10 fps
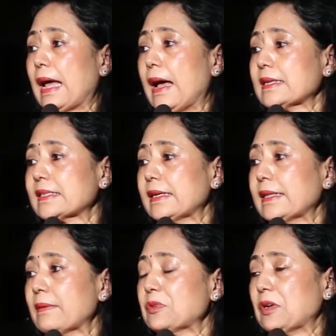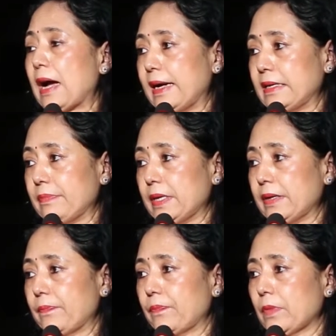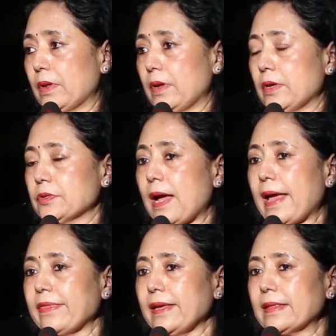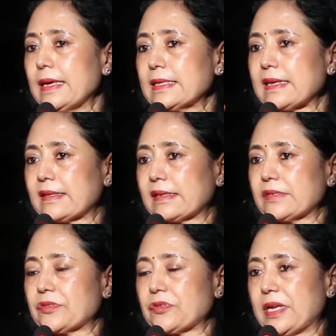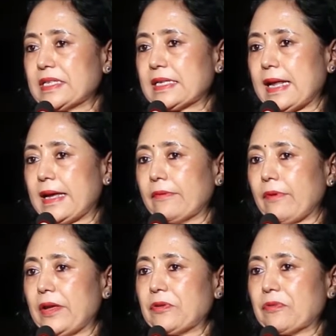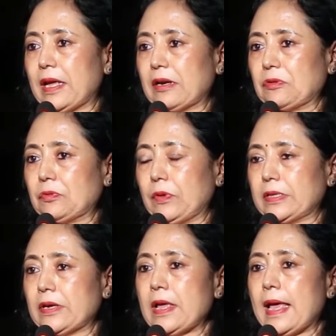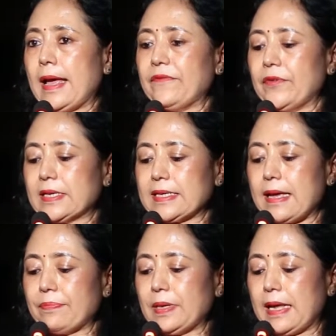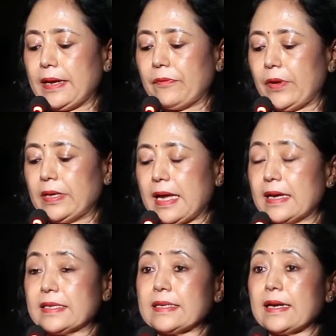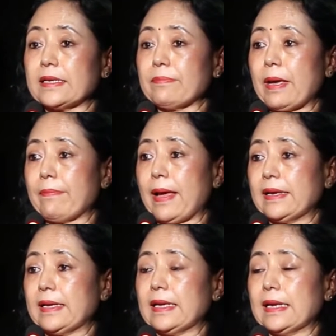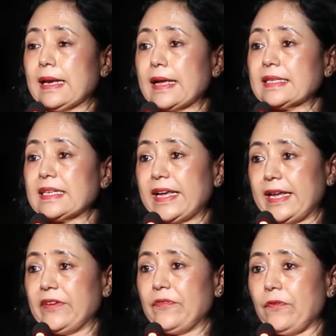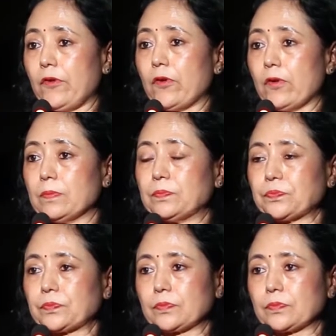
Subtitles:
asking them to guide me. So I think these are the constraints why you cannot do it. And for example, when I started my banking in 1984,